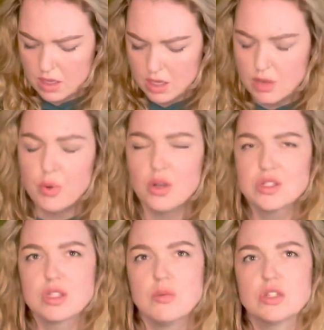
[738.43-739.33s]
you put
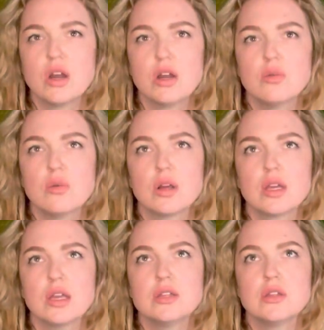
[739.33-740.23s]
so much hard work
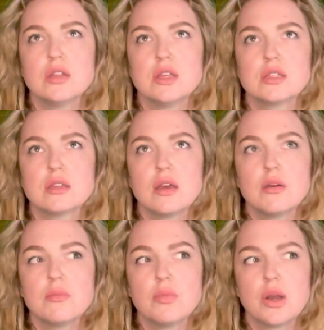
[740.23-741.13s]
into this
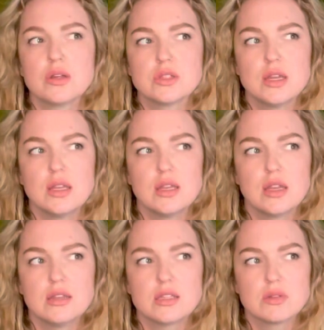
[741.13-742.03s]
person
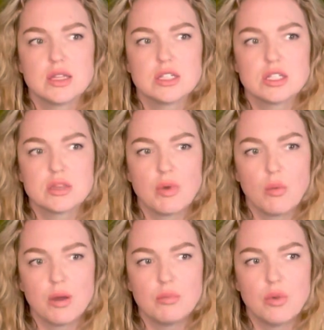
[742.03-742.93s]
and this relationship at
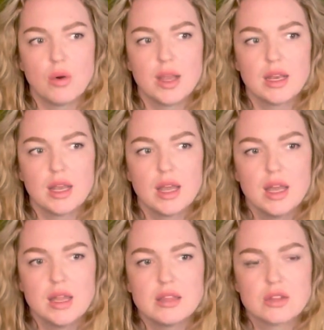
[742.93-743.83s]
one point
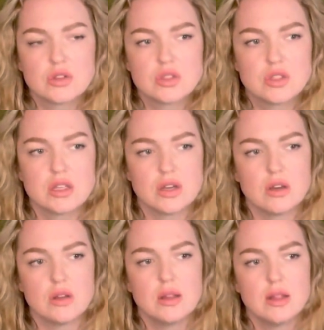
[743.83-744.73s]
that there's
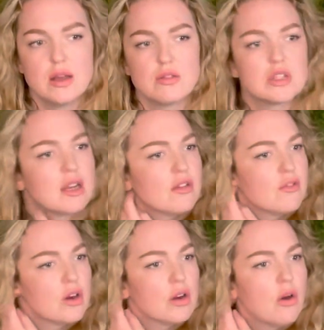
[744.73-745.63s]
still... I was talking to
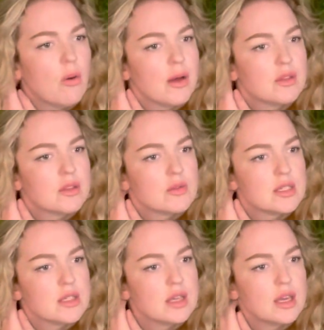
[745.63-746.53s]
Virgo about this
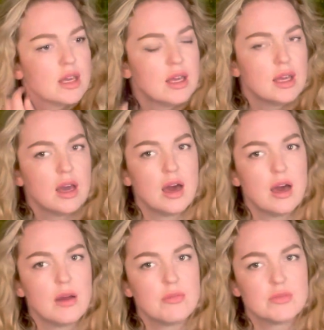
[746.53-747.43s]
recently,
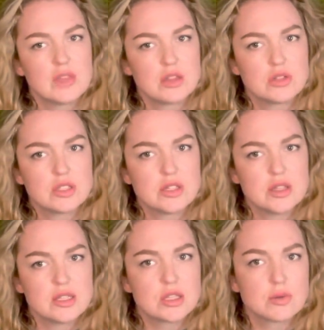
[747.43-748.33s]
that there's still
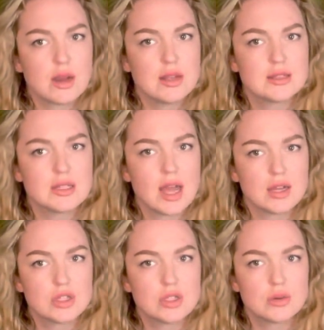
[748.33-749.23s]
these threads
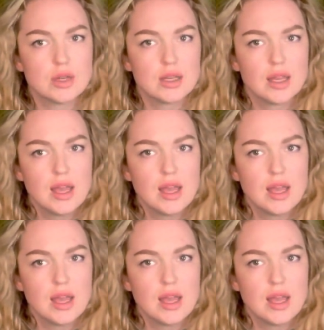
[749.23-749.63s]
attached to it.